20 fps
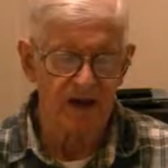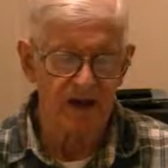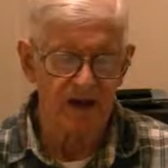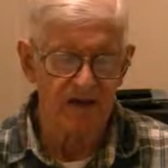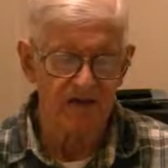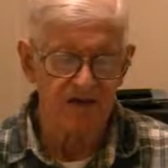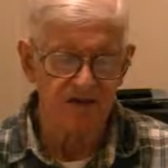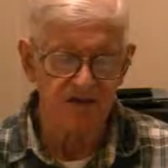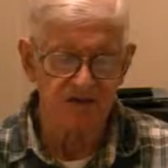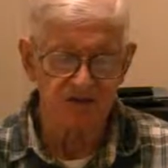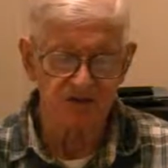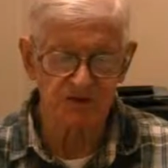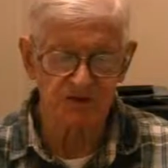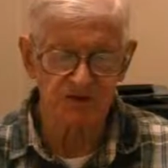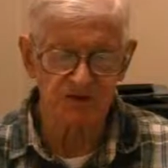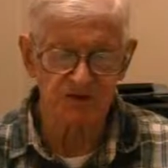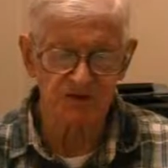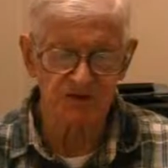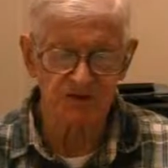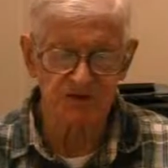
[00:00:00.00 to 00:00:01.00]
And the
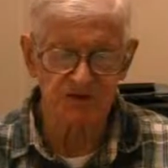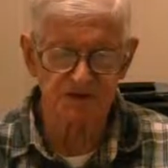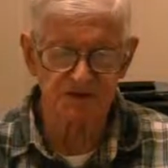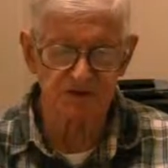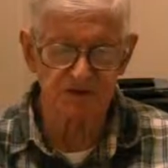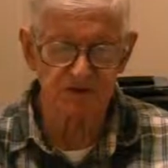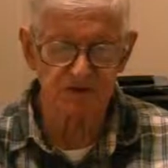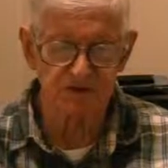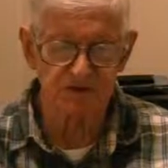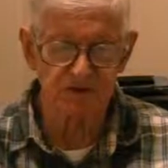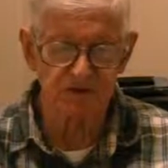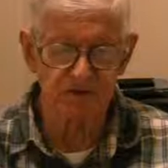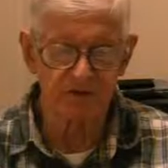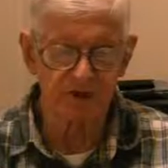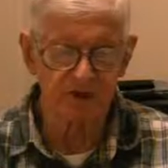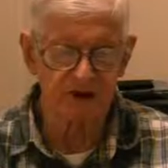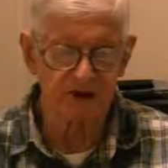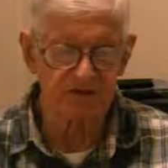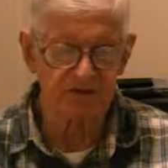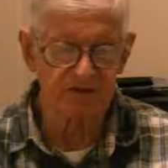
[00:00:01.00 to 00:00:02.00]
source was the Rio
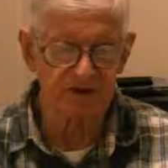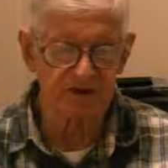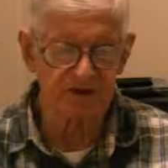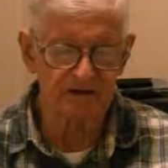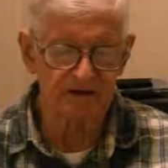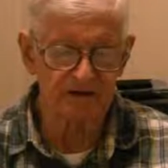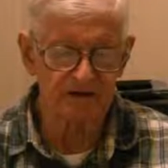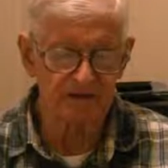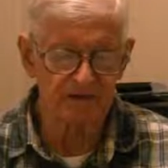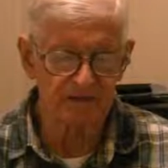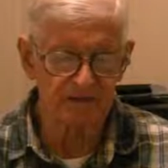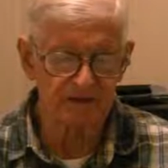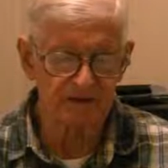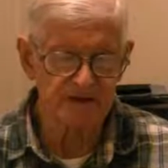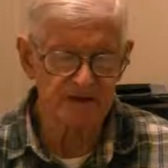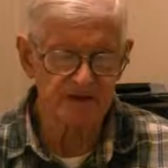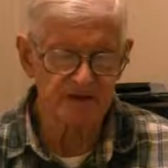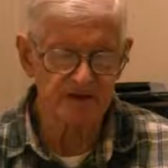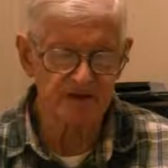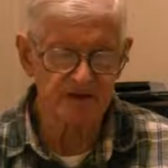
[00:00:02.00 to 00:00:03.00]
Grande Valley
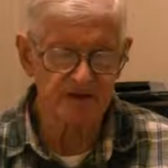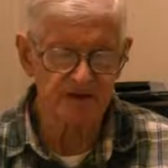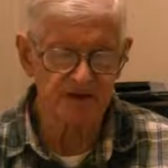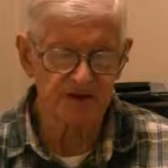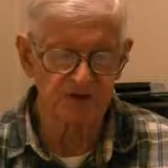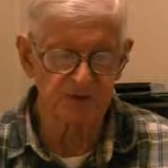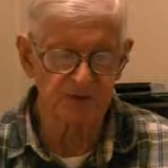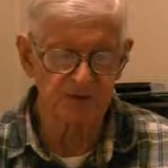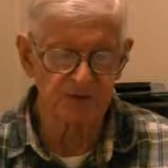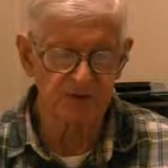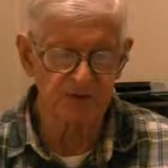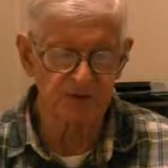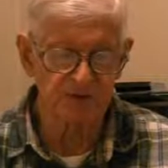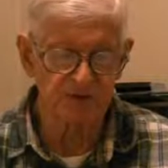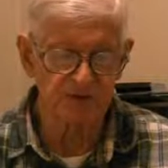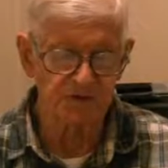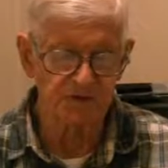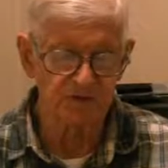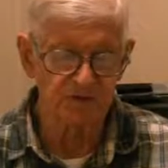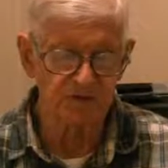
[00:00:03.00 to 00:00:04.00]
Sector Border
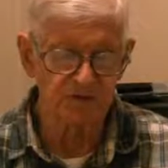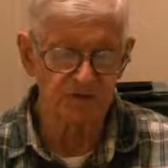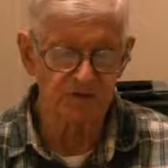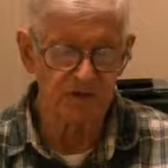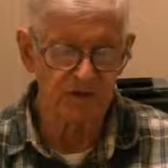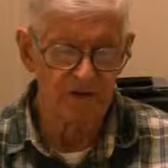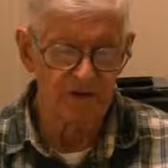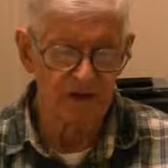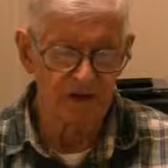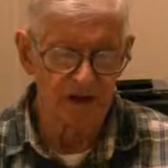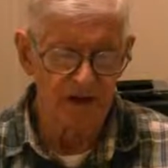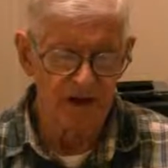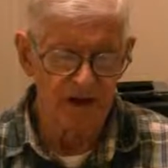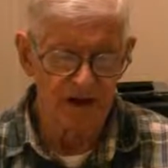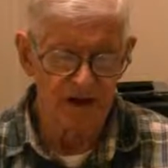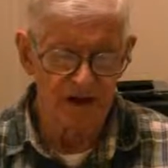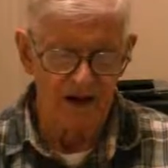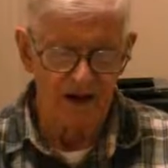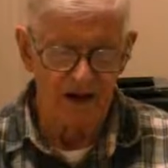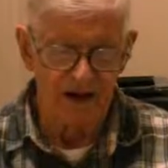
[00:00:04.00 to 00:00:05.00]
Patrol.
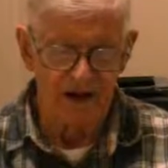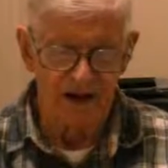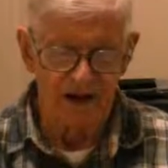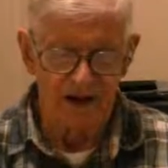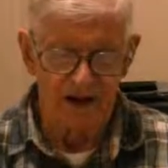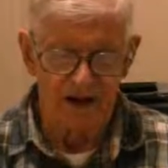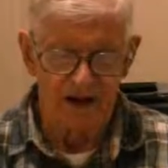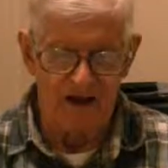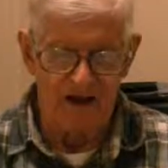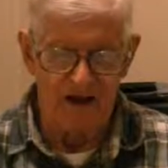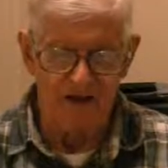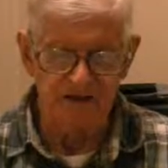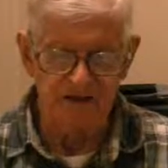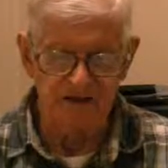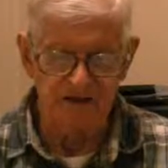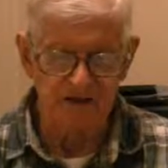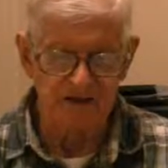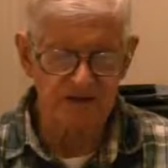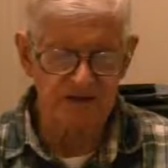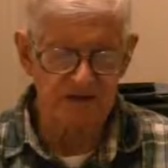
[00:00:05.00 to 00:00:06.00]
I've
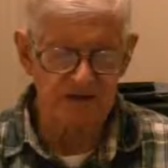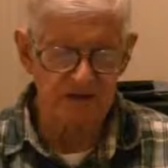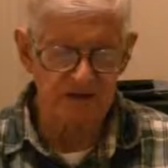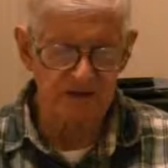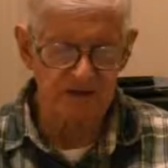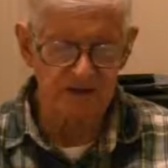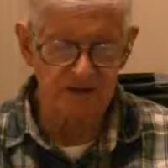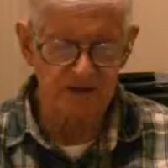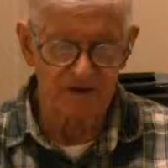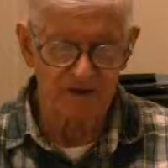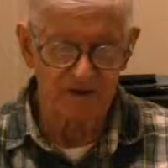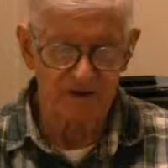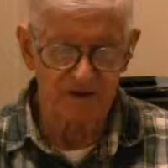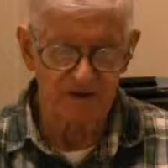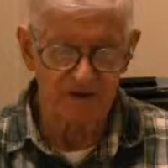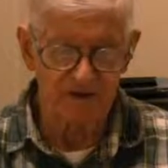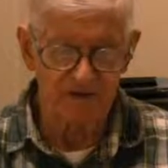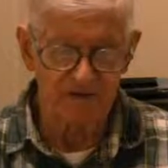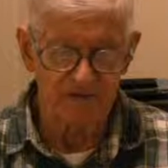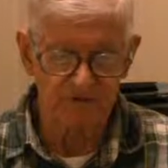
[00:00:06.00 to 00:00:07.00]
seen them in
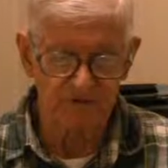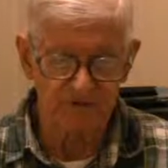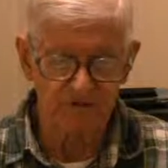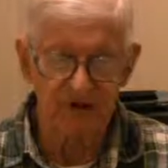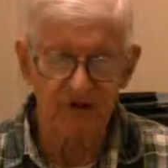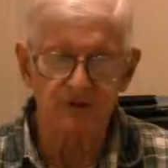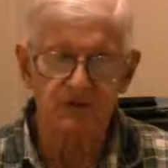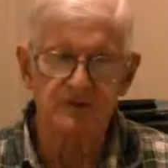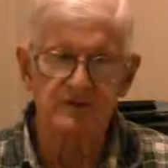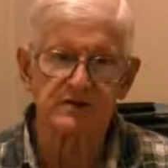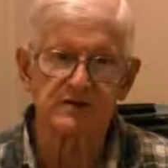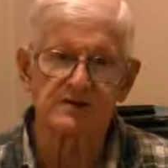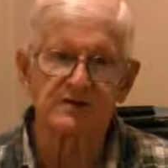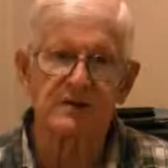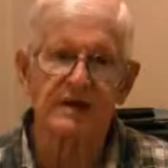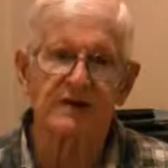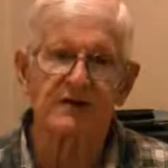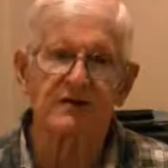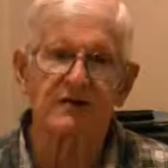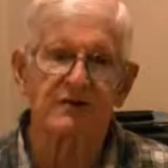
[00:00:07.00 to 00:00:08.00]
three different languages.
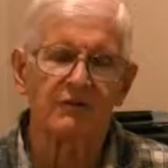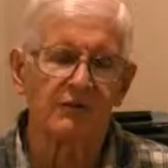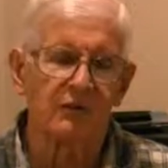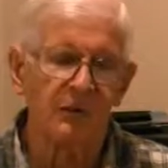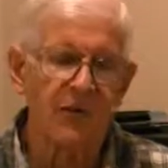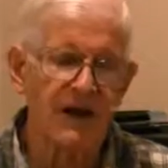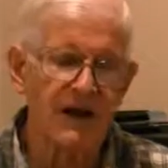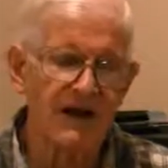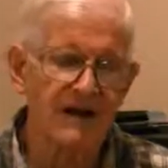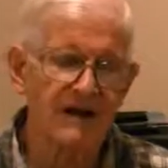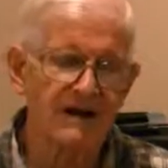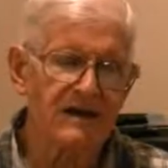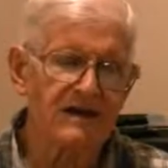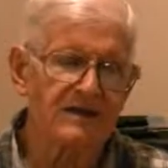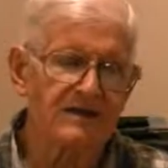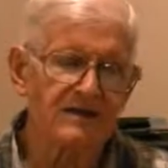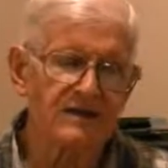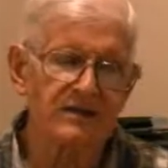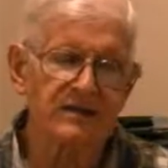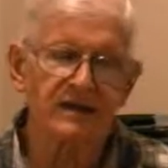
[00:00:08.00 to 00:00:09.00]
Now, why
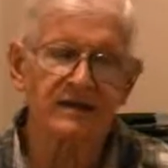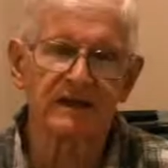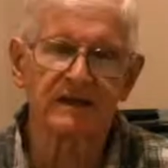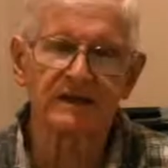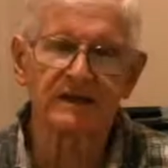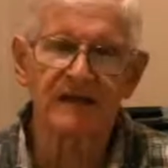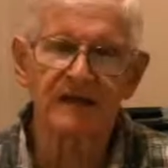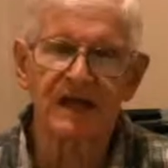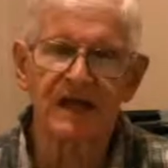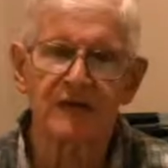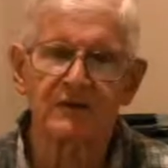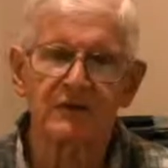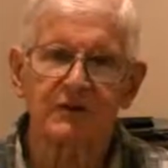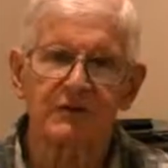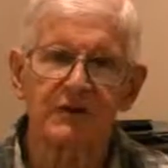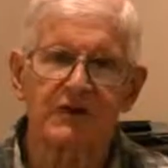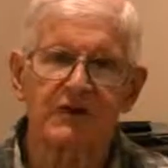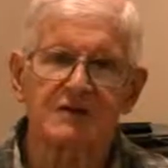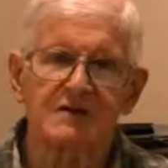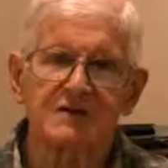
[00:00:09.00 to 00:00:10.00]
is it that they came
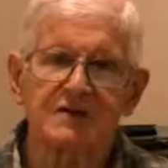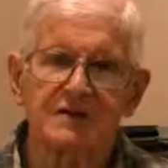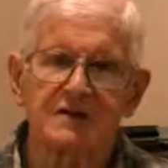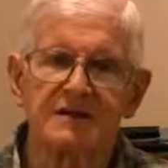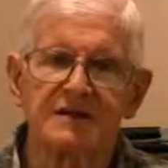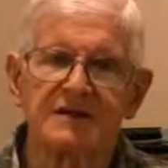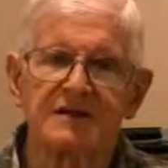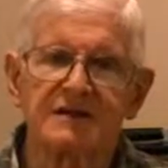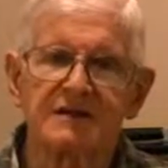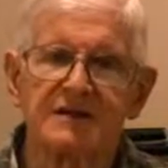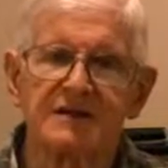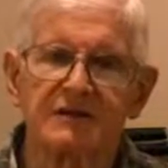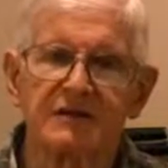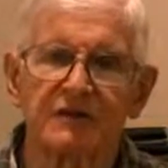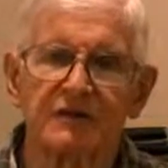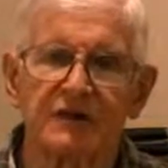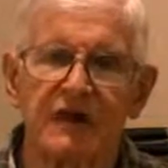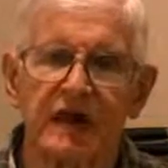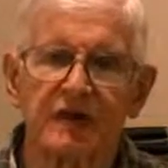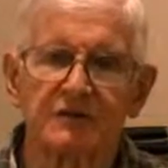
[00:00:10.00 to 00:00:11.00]
across in these
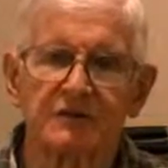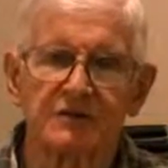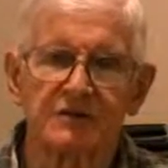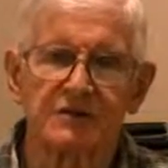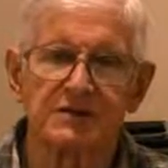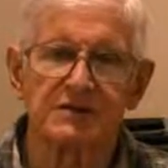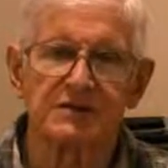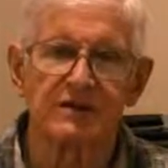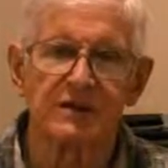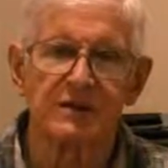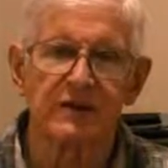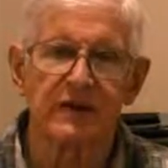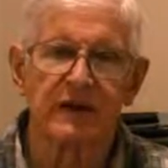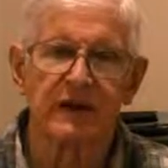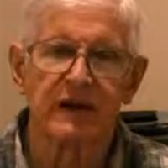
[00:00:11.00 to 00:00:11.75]
different languages?